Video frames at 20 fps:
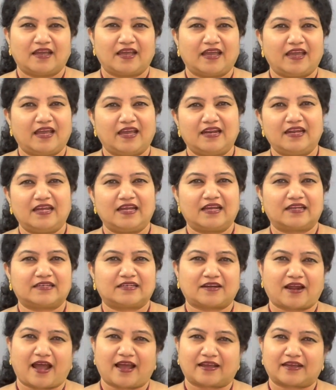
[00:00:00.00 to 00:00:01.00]
any
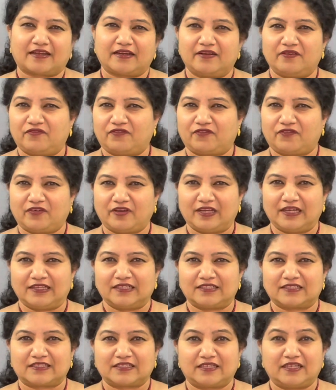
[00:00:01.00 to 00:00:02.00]
track and
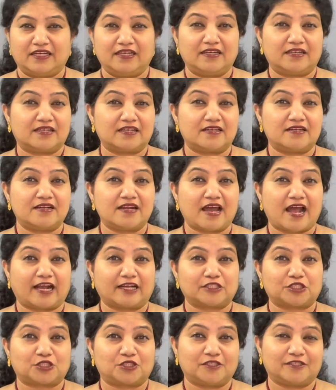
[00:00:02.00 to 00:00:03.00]
field,
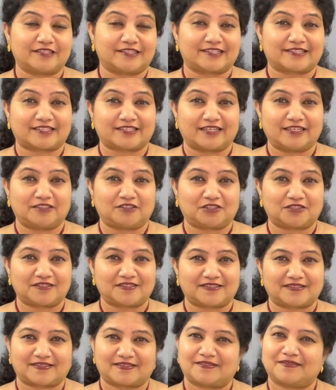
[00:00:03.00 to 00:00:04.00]
international
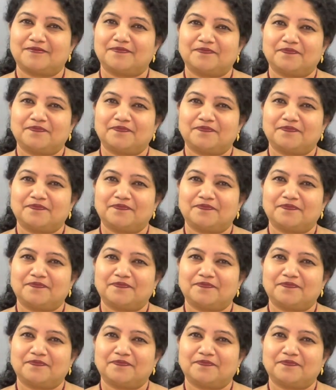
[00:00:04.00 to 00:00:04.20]
stages,